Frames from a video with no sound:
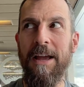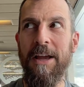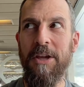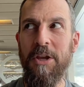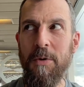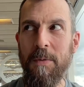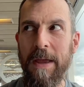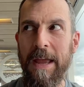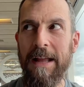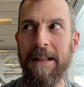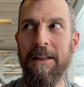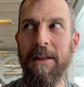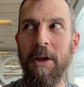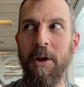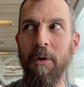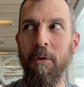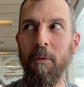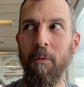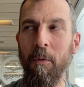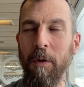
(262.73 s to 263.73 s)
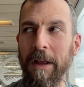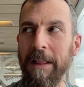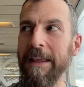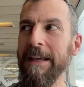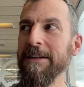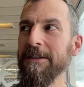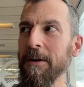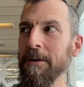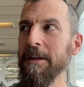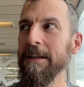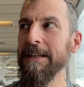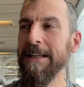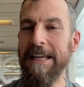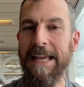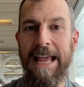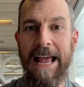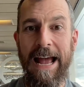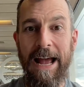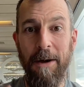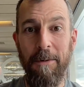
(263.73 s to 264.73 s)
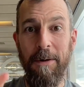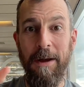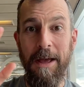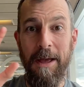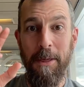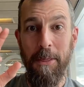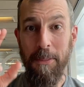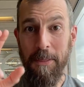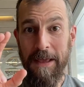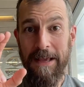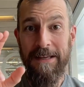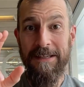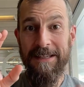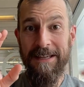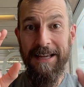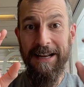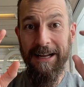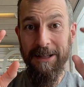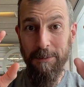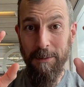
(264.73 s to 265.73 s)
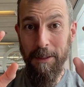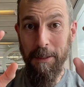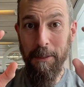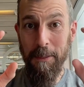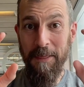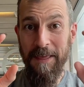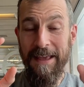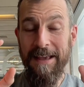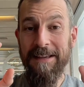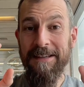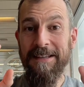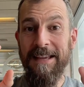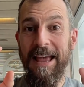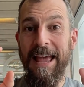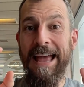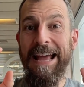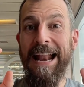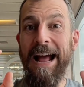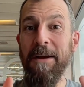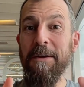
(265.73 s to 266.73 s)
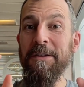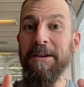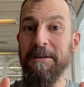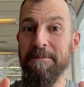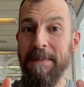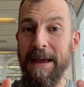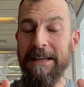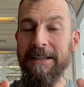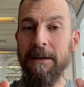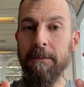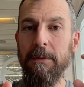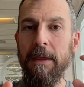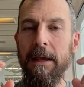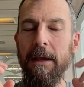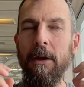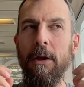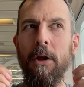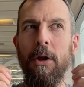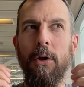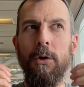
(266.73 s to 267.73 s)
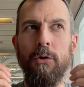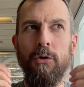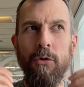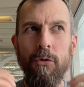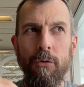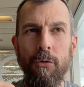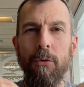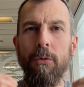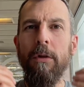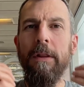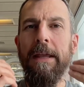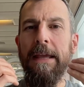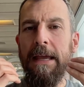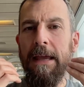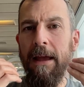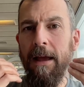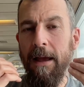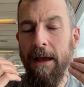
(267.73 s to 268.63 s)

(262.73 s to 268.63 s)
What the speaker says: you can really start to see how things connect with other things and how you can make something truly